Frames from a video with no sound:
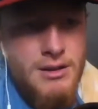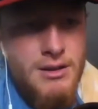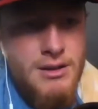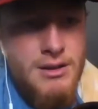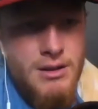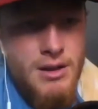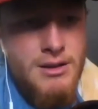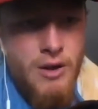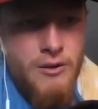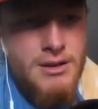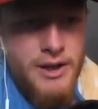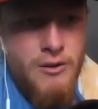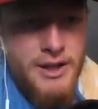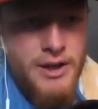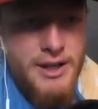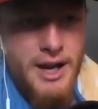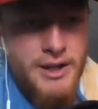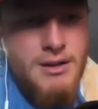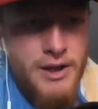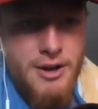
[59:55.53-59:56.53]
Oh,
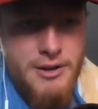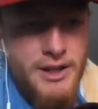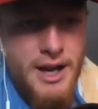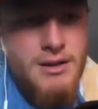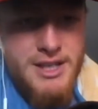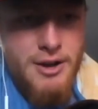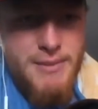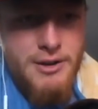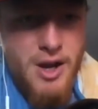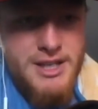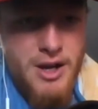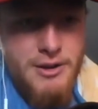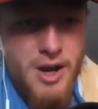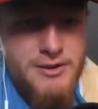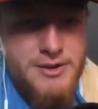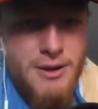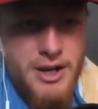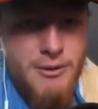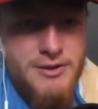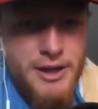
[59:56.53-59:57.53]
really? I don't know. It says my audio
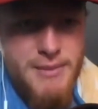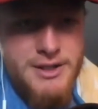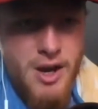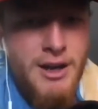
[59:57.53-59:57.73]
is not working.